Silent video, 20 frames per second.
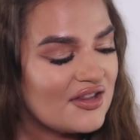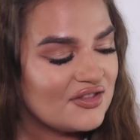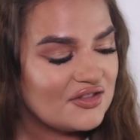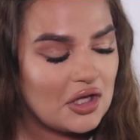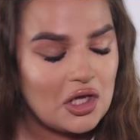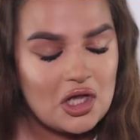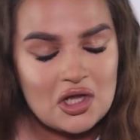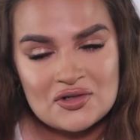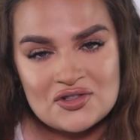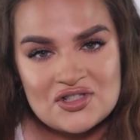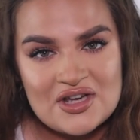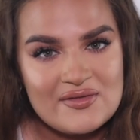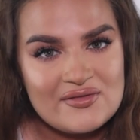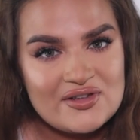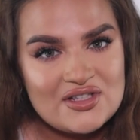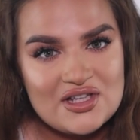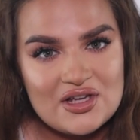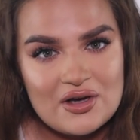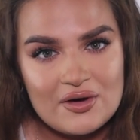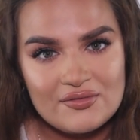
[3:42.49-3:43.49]
The
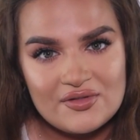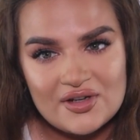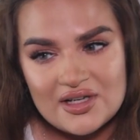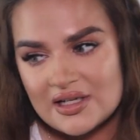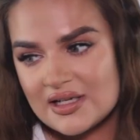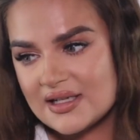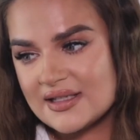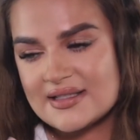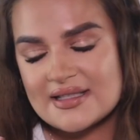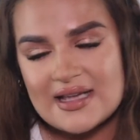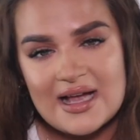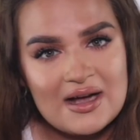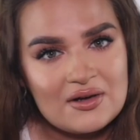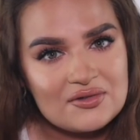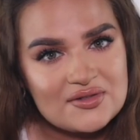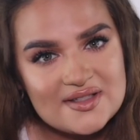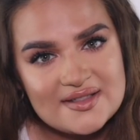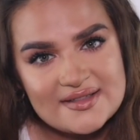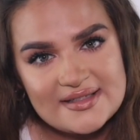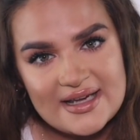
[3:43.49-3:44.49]
longevity of it is
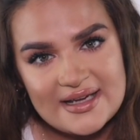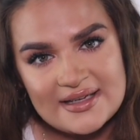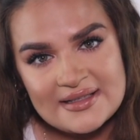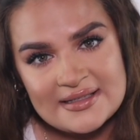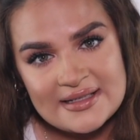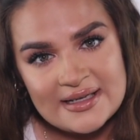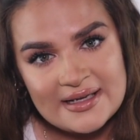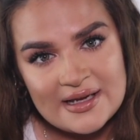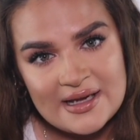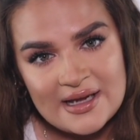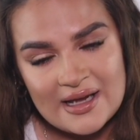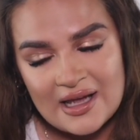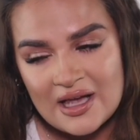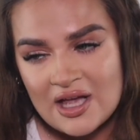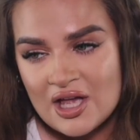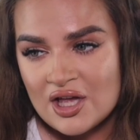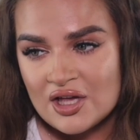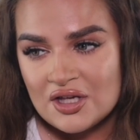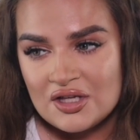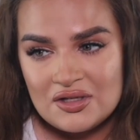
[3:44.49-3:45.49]
outstanding.
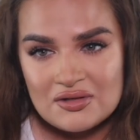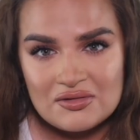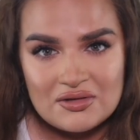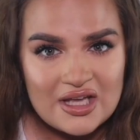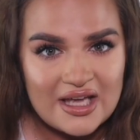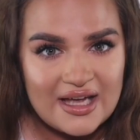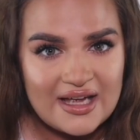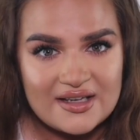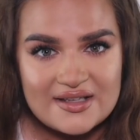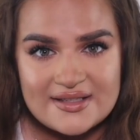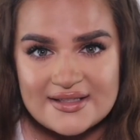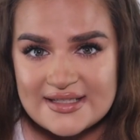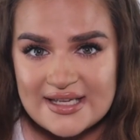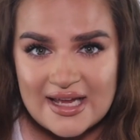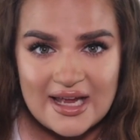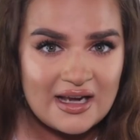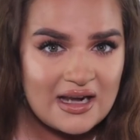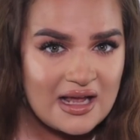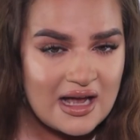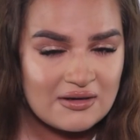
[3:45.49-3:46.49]
You get
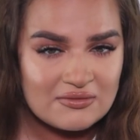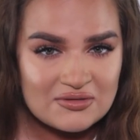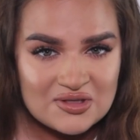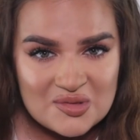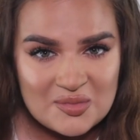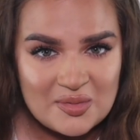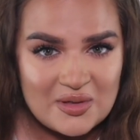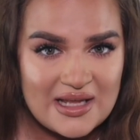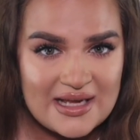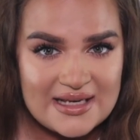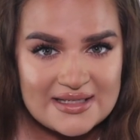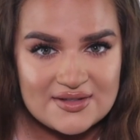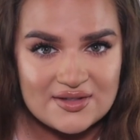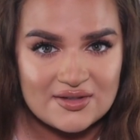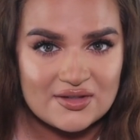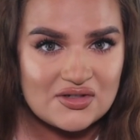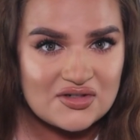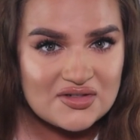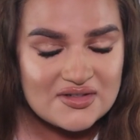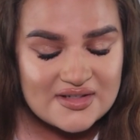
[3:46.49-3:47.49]
ten hours plus
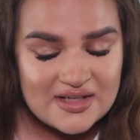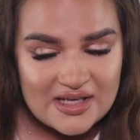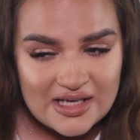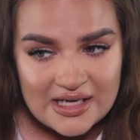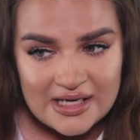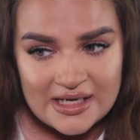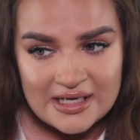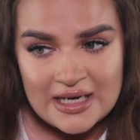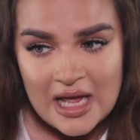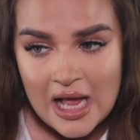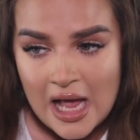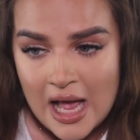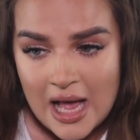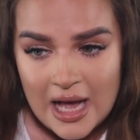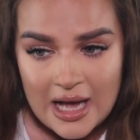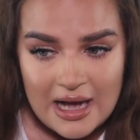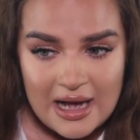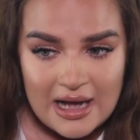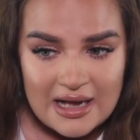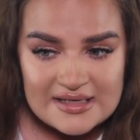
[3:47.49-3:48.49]
on your skin.
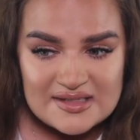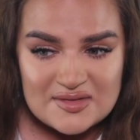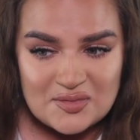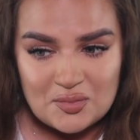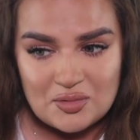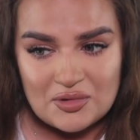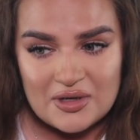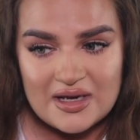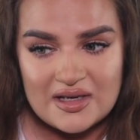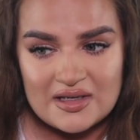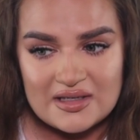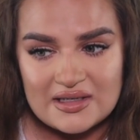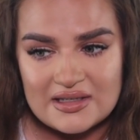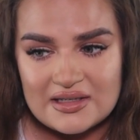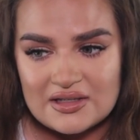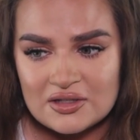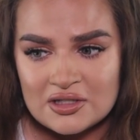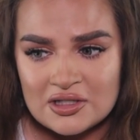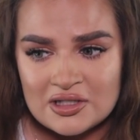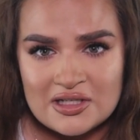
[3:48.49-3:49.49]
I sprayed
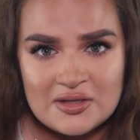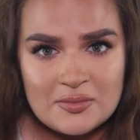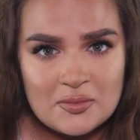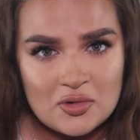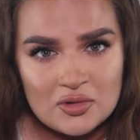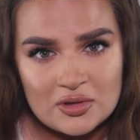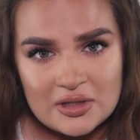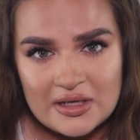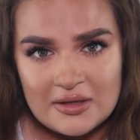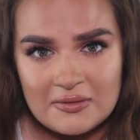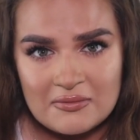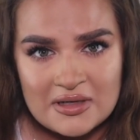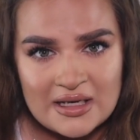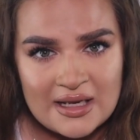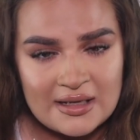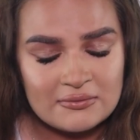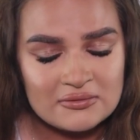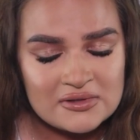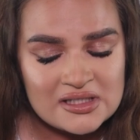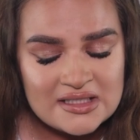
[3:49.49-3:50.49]
it early morning when
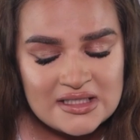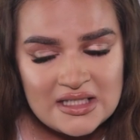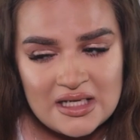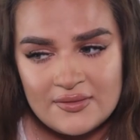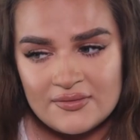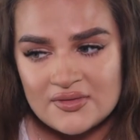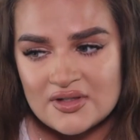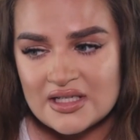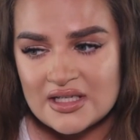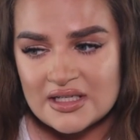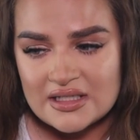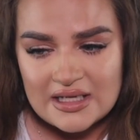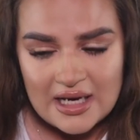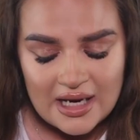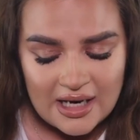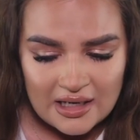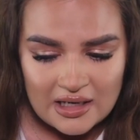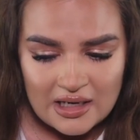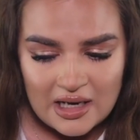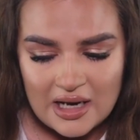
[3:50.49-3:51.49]
I received it,
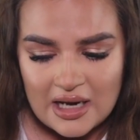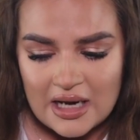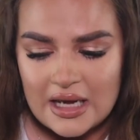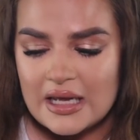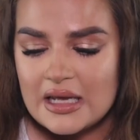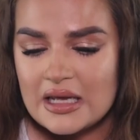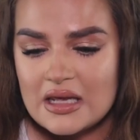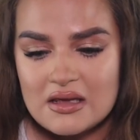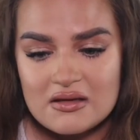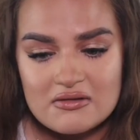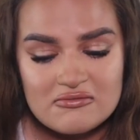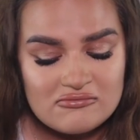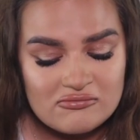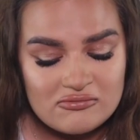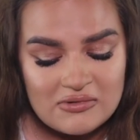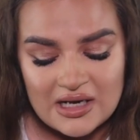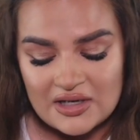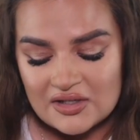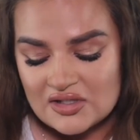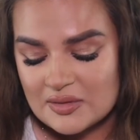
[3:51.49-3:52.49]
and I
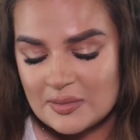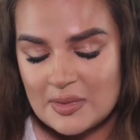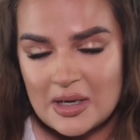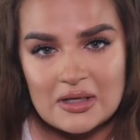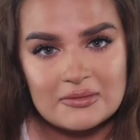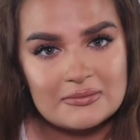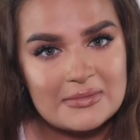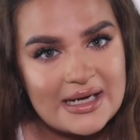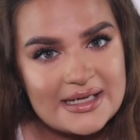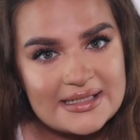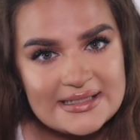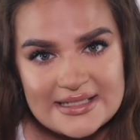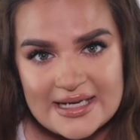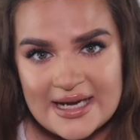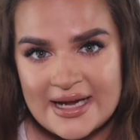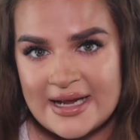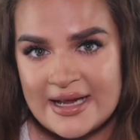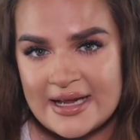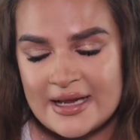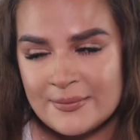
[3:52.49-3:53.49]
went about my
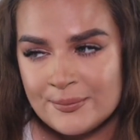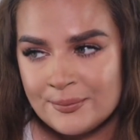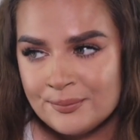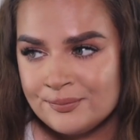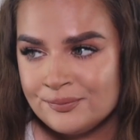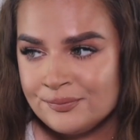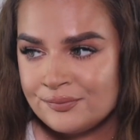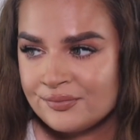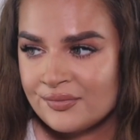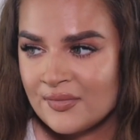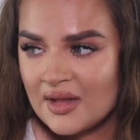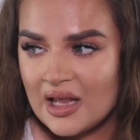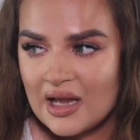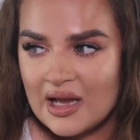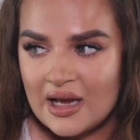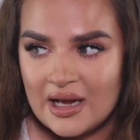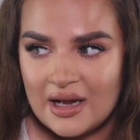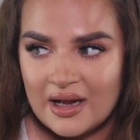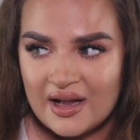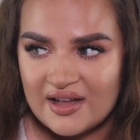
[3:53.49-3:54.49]
day,
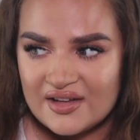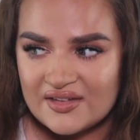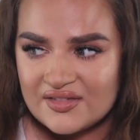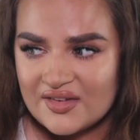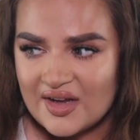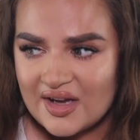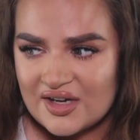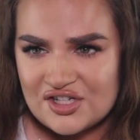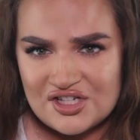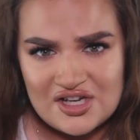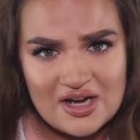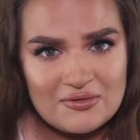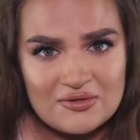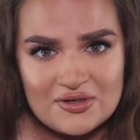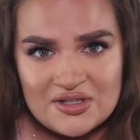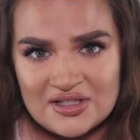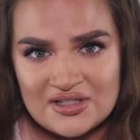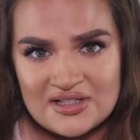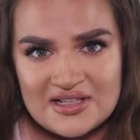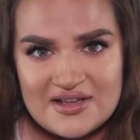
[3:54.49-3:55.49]
and I
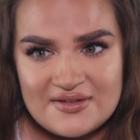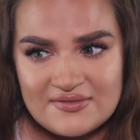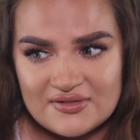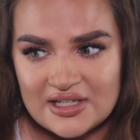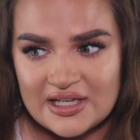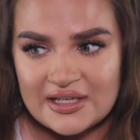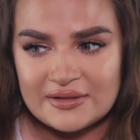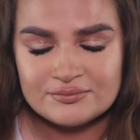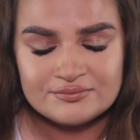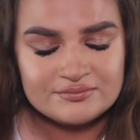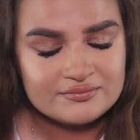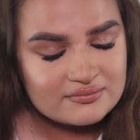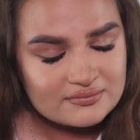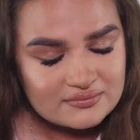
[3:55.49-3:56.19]
showered in the evening,